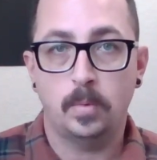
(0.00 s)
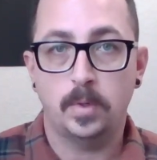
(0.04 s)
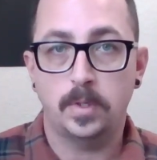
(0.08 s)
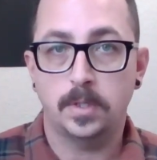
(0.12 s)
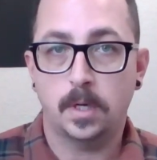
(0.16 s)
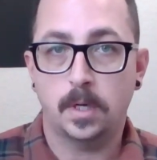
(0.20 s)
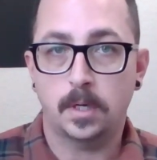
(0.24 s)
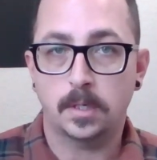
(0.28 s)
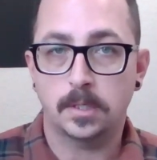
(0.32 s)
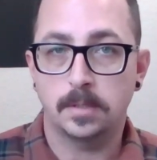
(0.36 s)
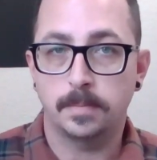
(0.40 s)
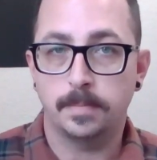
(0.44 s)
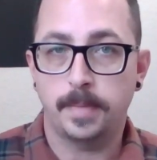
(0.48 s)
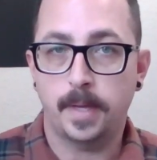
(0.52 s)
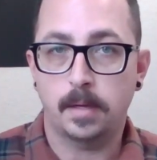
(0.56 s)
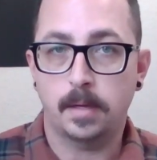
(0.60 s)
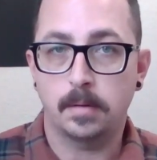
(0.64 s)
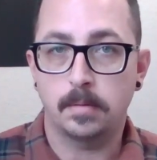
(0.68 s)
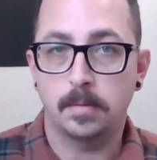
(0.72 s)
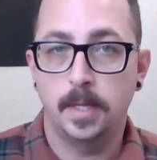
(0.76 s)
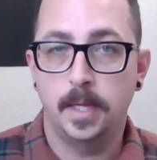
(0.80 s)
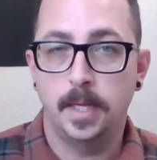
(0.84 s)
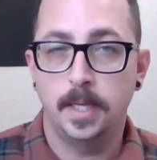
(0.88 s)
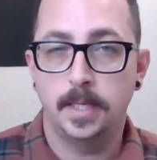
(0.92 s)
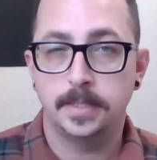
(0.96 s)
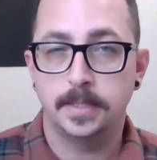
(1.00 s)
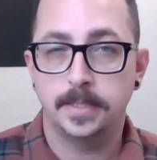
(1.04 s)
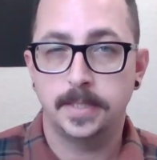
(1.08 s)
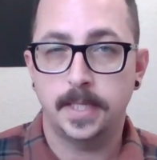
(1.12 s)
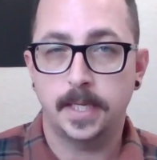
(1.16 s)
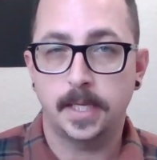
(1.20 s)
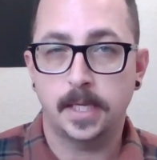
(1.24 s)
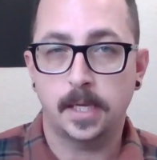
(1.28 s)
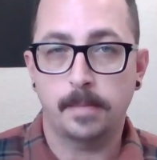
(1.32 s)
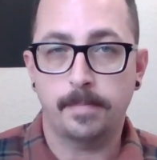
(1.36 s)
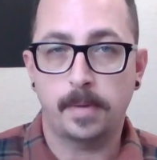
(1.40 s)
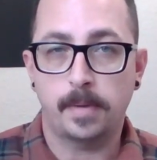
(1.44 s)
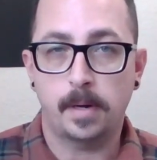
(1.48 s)
We talked about
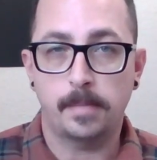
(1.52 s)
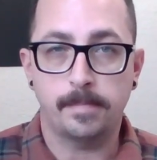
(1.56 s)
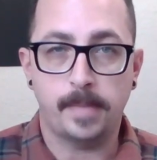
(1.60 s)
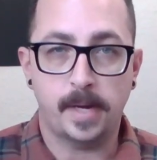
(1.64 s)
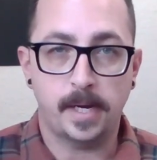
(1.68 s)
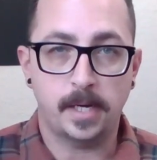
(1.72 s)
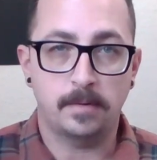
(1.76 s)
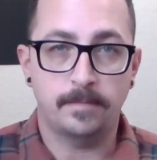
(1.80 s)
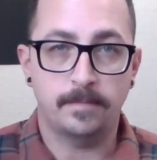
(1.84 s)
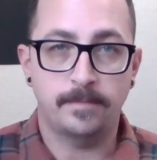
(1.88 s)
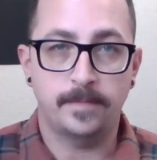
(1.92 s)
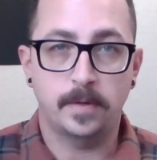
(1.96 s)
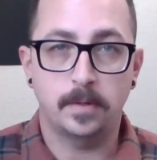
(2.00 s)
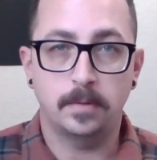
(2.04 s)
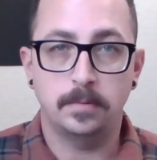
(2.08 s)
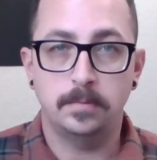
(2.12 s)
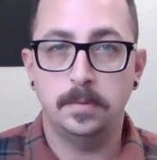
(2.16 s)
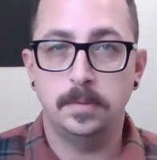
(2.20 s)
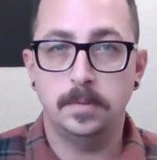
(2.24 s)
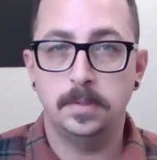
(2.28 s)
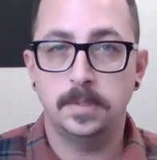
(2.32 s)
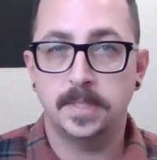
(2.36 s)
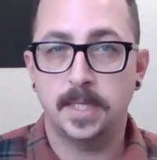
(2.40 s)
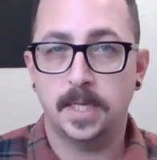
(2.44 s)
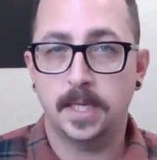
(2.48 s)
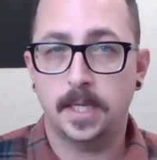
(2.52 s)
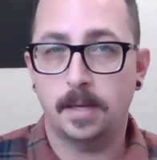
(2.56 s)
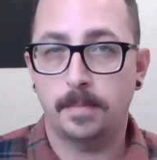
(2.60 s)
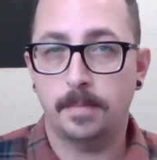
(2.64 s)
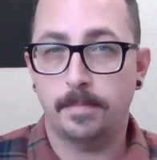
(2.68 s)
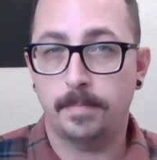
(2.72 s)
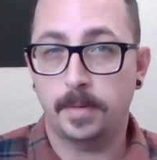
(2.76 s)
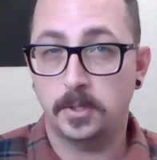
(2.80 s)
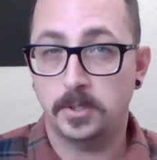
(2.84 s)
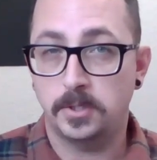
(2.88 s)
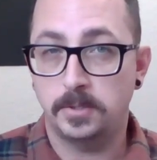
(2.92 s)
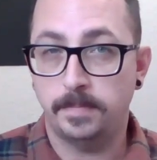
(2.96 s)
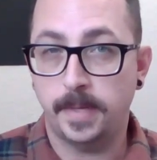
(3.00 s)
setting up our microphone, setting
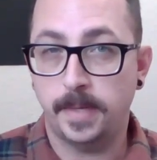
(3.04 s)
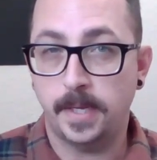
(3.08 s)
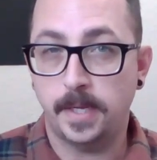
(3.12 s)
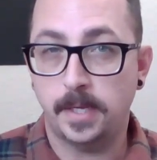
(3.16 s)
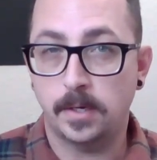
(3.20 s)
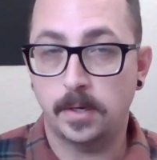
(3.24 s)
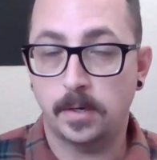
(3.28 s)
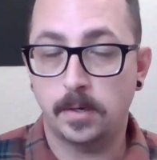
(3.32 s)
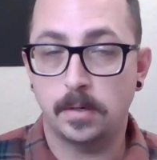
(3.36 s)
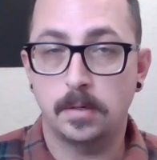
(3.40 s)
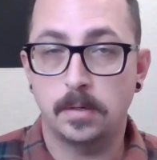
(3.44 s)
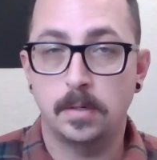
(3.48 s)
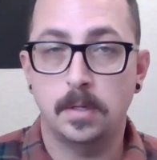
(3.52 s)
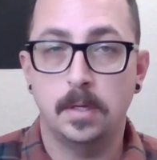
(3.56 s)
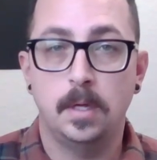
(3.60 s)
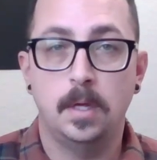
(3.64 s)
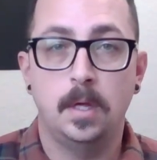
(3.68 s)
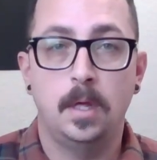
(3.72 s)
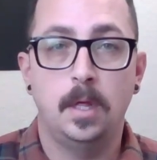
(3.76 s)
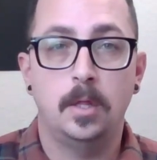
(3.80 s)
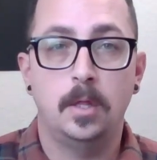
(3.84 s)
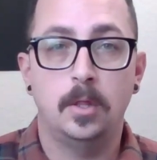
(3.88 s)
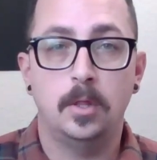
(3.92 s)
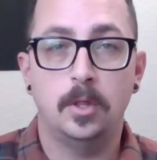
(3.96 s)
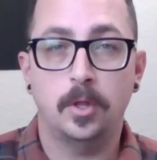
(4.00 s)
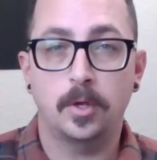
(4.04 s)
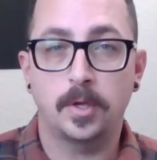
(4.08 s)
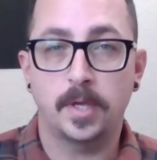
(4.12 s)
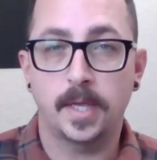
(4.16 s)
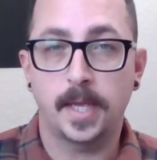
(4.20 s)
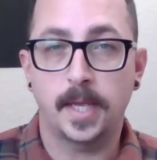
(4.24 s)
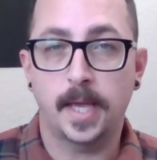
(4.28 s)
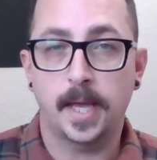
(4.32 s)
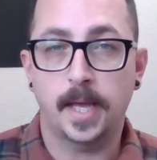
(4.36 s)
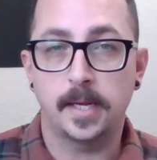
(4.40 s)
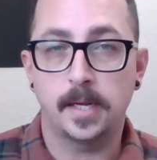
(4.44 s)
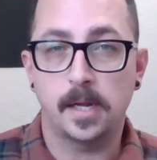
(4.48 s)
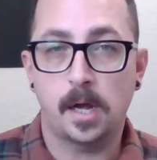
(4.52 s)
up our speaker,
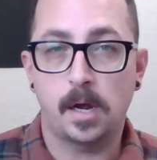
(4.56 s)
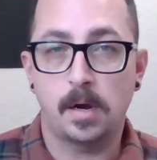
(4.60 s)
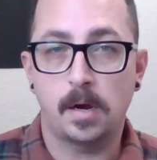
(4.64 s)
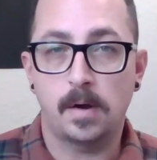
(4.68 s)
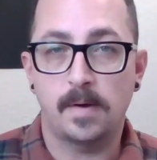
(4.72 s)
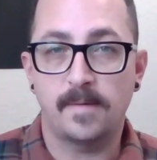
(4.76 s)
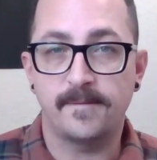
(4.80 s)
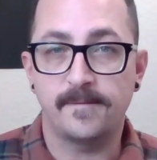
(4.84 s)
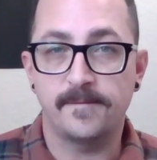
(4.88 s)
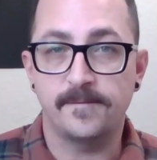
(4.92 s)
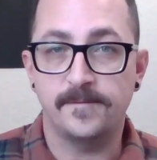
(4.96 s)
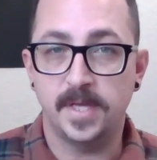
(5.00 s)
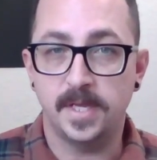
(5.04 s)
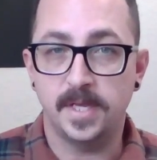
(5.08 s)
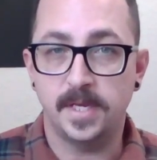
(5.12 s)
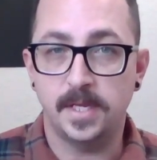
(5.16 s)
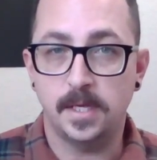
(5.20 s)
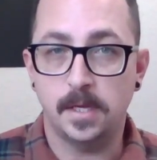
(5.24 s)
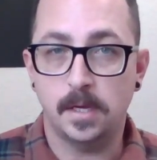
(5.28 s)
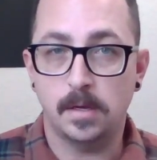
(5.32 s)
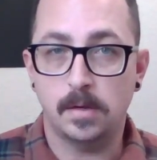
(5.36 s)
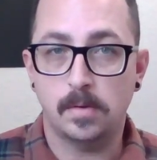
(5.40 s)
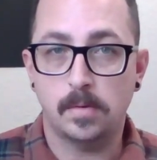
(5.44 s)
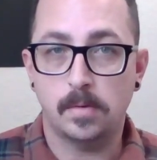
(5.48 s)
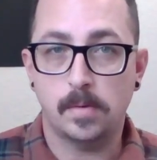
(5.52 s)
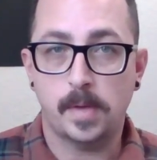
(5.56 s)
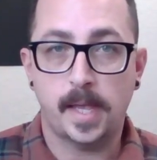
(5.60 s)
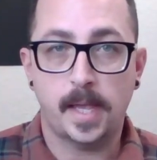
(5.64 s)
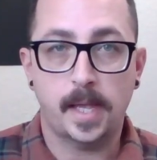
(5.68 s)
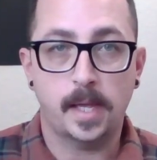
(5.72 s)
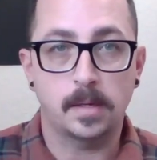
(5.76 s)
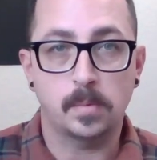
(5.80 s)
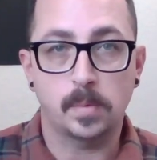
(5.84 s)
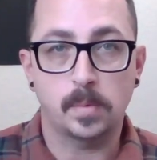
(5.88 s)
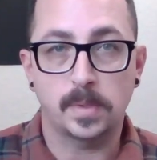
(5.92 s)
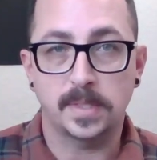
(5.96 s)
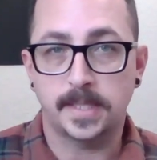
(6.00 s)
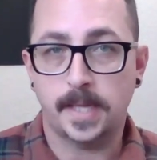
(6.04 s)
looking at our video
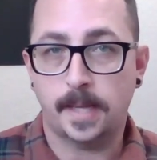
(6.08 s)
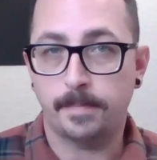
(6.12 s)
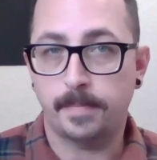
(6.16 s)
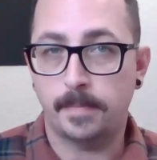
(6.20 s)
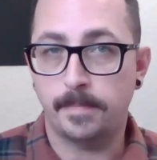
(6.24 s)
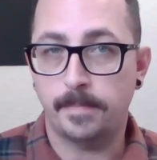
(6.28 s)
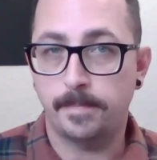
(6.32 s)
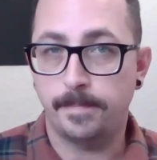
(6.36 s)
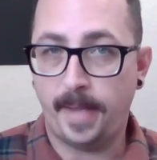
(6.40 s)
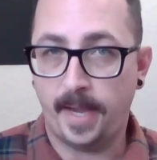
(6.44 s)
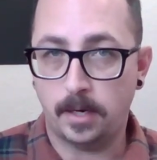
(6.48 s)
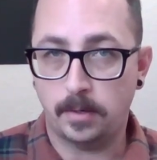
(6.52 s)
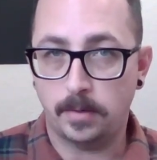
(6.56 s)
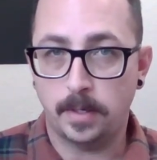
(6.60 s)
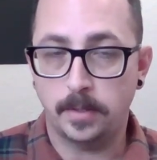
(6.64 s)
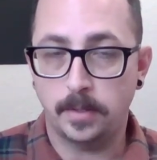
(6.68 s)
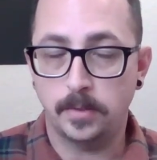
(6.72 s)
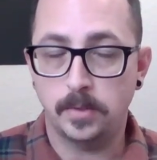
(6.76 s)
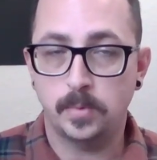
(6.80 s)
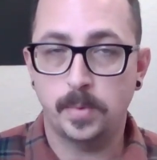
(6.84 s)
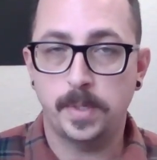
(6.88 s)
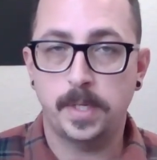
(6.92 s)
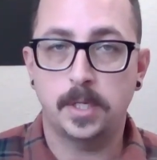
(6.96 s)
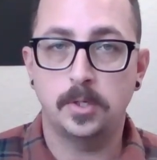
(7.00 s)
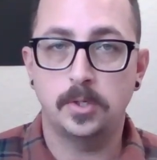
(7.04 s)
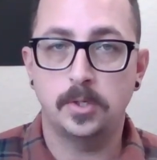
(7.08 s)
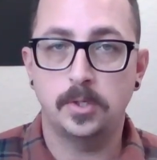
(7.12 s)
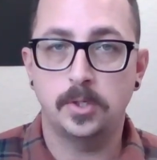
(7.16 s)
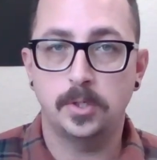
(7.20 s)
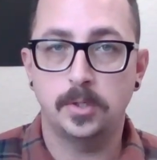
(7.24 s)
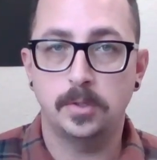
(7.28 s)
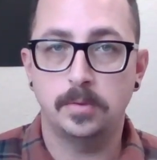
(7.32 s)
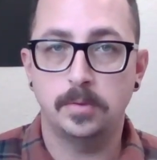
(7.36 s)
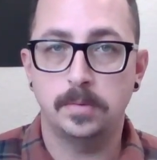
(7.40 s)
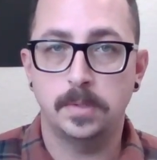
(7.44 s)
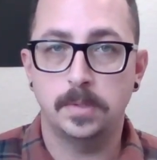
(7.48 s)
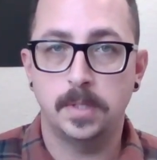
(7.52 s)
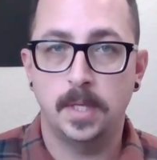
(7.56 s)
and what type of backgrounds we can
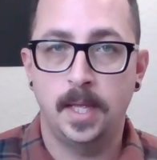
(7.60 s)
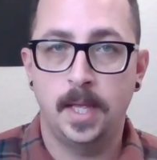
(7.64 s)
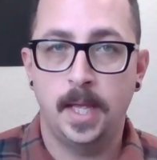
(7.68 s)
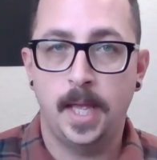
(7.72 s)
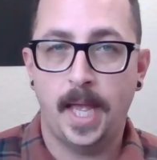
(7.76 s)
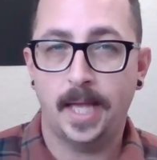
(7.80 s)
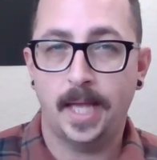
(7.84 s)
choose,